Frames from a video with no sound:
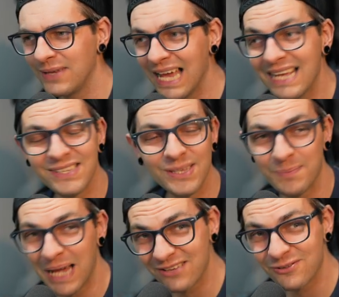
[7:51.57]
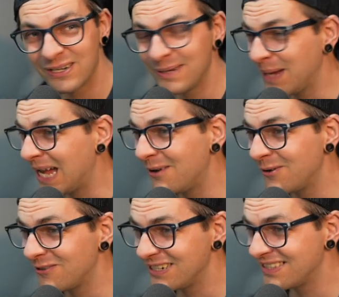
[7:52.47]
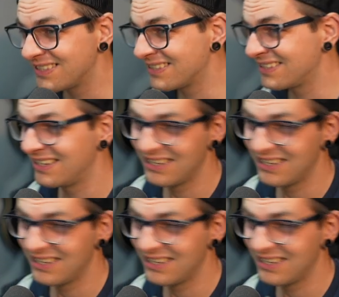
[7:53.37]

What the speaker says: Yes, the battery power is